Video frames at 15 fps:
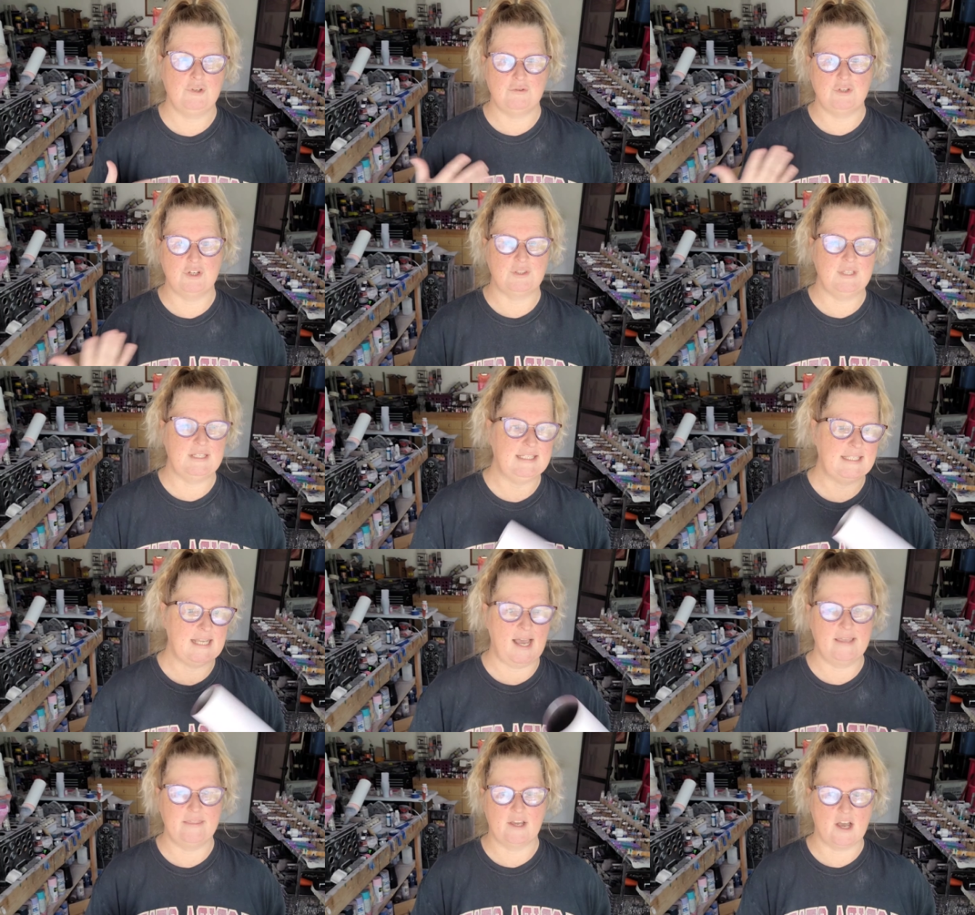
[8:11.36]
took the
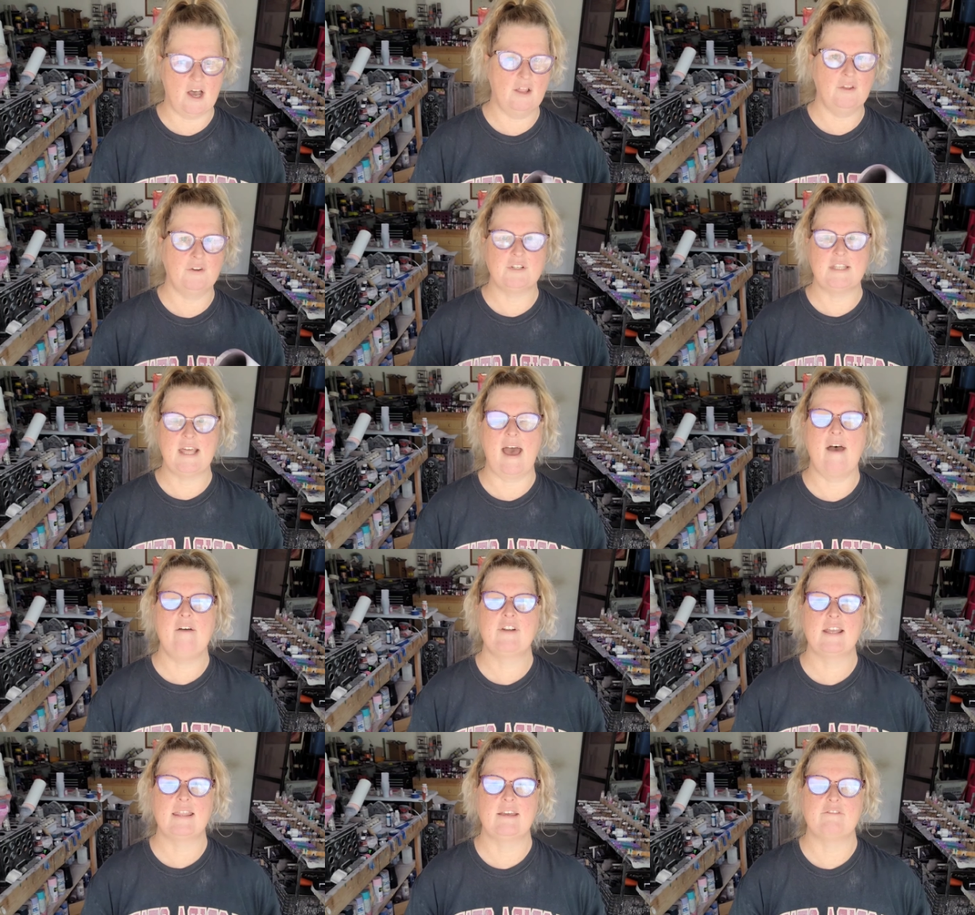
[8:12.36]
design, the colors, the
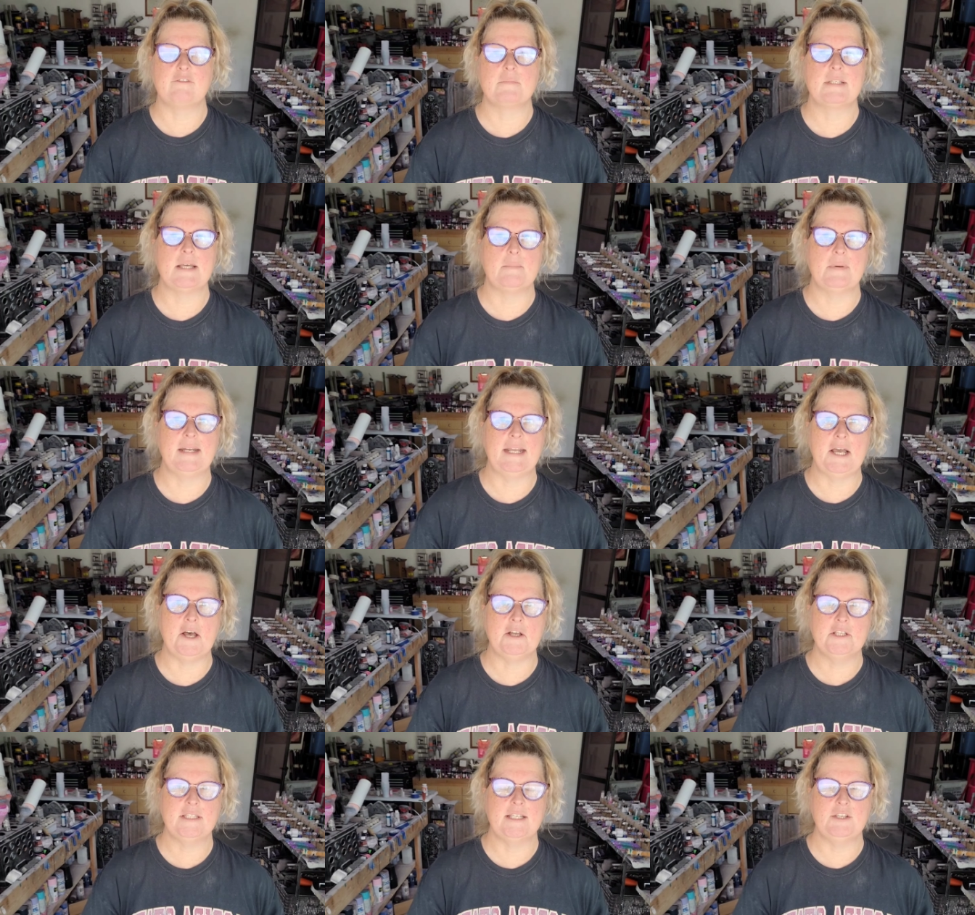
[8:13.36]
everything from somebody
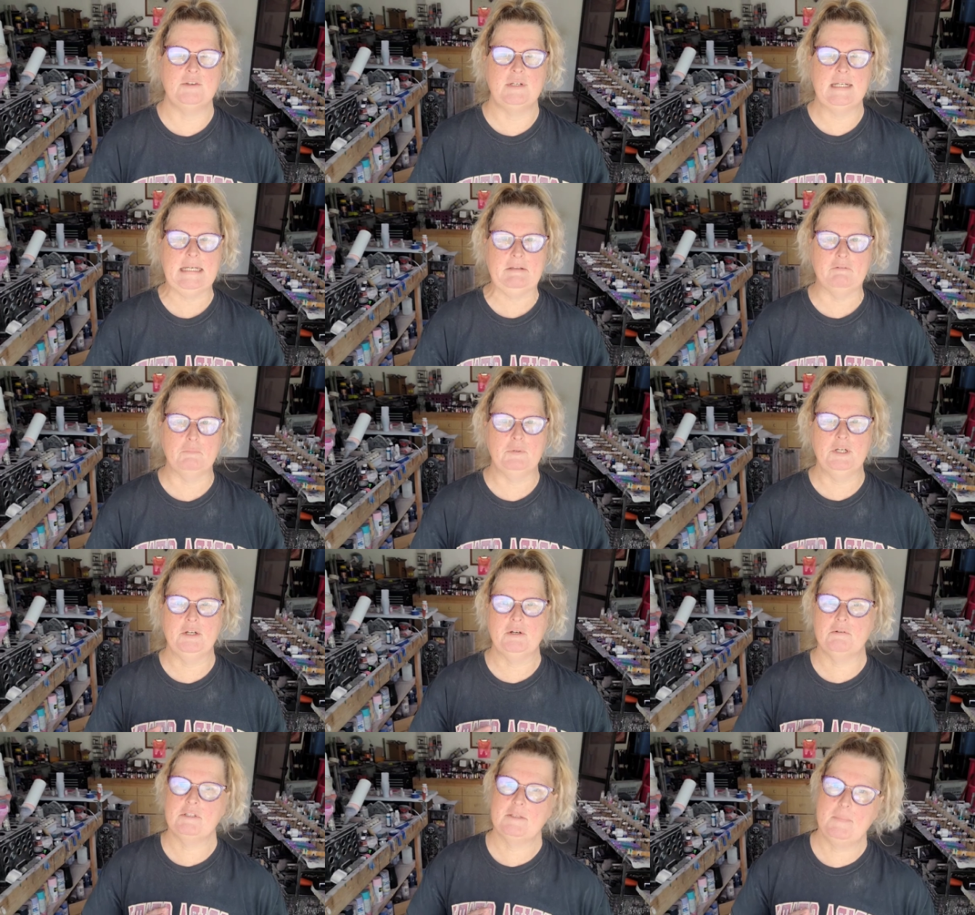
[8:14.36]
else, and you didn't even put
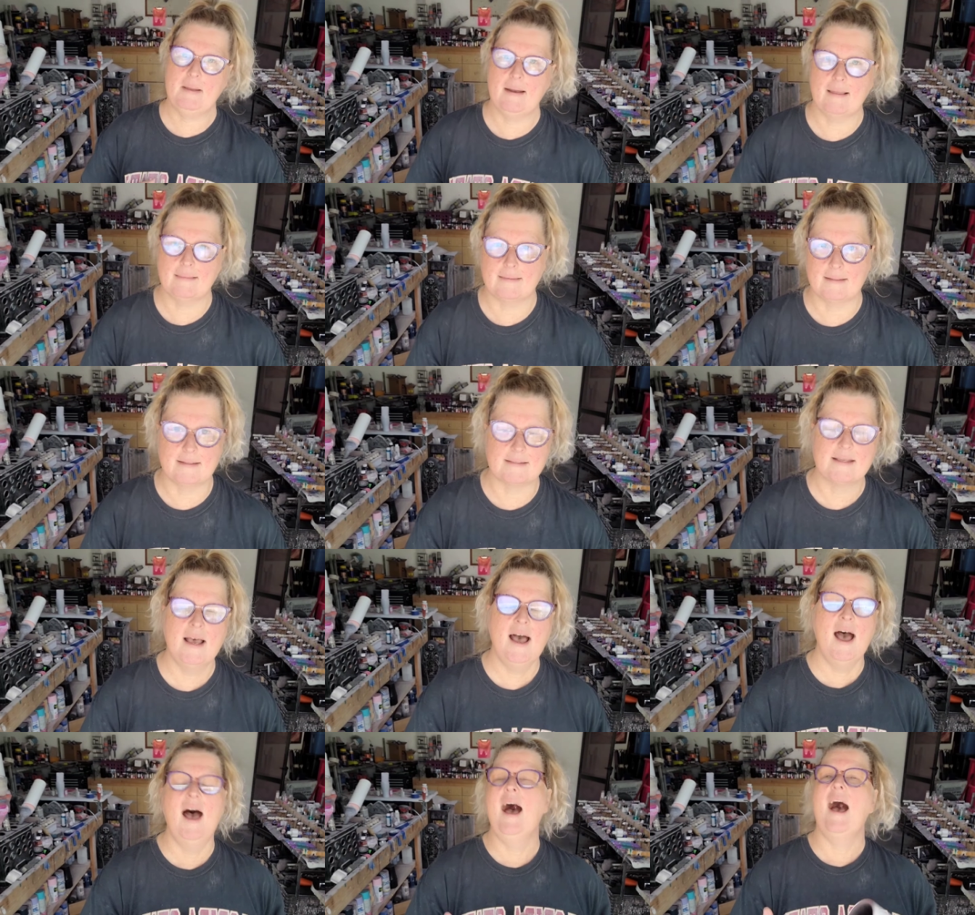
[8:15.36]
your own spin on things.
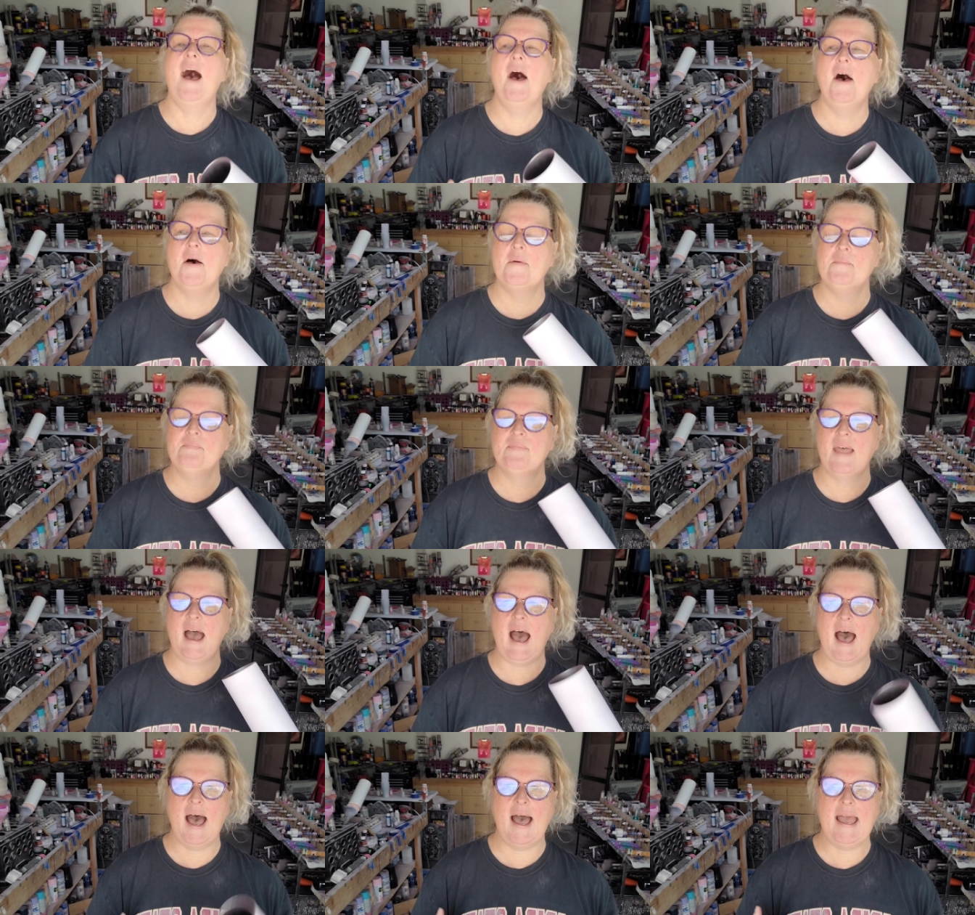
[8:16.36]

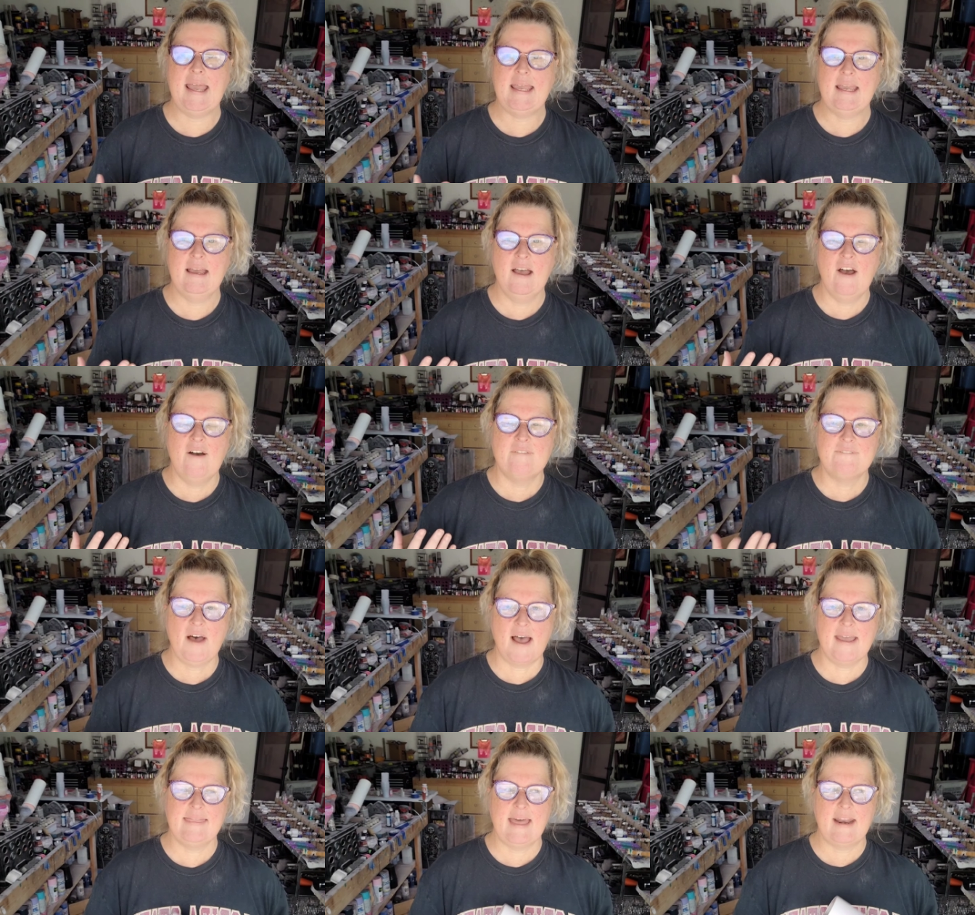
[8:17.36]
I
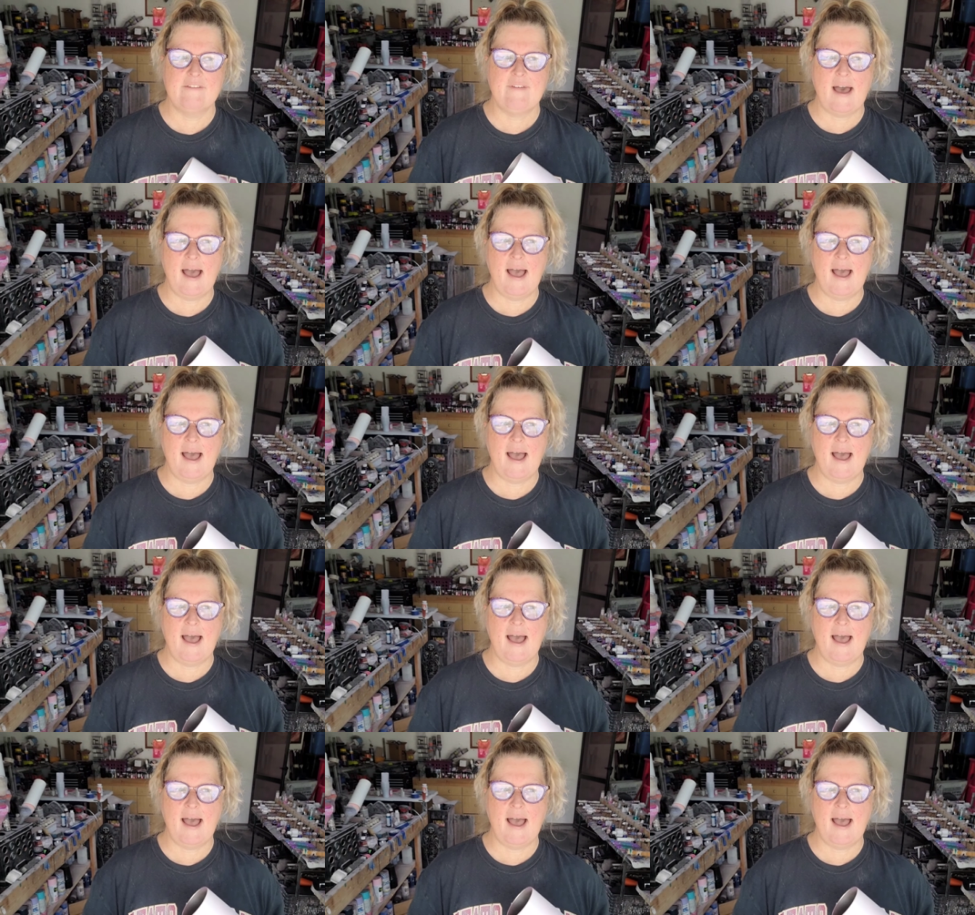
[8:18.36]
find that